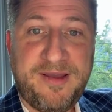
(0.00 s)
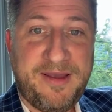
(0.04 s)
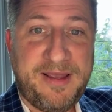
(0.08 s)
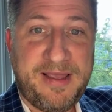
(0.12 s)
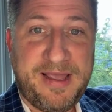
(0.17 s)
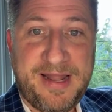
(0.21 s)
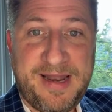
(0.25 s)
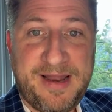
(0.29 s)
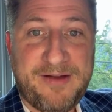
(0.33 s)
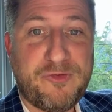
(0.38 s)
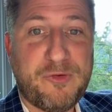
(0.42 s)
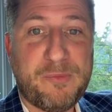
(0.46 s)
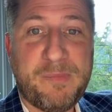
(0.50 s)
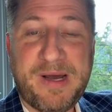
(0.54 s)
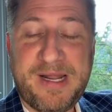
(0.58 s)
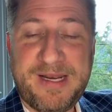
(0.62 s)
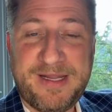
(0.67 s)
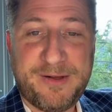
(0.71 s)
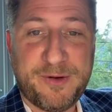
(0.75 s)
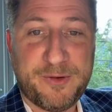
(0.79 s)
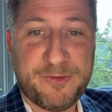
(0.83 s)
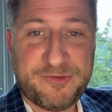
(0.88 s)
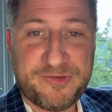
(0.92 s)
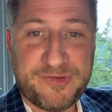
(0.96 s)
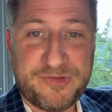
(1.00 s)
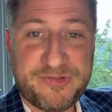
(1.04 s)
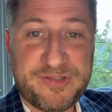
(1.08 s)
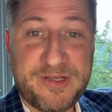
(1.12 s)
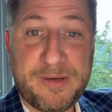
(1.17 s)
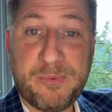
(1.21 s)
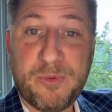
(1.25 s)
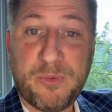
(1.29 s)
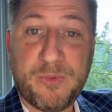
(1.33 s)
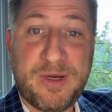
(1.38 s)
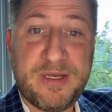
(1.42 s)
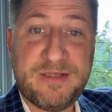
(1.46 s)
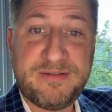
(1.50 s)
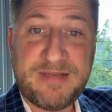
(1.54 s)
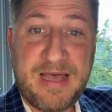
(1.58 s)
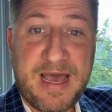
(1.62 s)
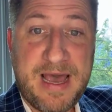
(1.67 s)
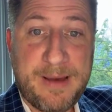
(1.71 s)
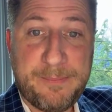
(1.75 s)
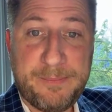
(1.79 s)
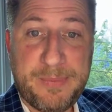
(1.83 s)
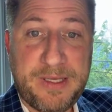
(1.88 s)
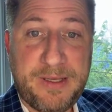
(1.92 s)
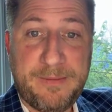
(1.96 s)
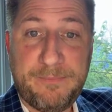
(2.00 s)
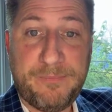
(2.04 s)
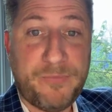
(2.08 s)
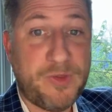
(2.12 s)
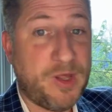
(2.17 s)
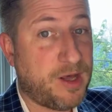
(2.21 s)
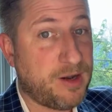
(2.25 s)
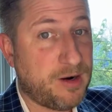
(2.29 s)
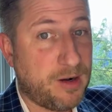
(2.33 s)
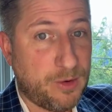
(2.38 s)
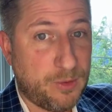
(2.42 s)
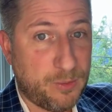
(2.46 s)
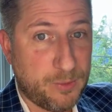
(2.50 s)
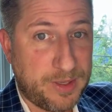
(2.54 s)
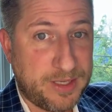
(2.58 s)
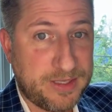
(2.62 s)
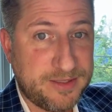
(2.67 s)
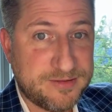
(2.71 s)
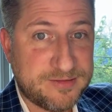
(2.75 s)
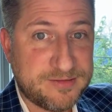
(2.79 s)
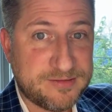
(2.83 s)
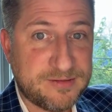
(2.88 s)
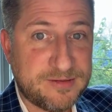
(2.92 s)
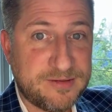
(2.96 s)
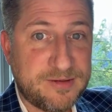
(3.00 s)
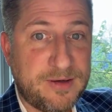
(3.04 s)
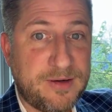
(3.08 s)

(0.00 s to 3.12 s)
and everybody goes their separate ways happy. Not always.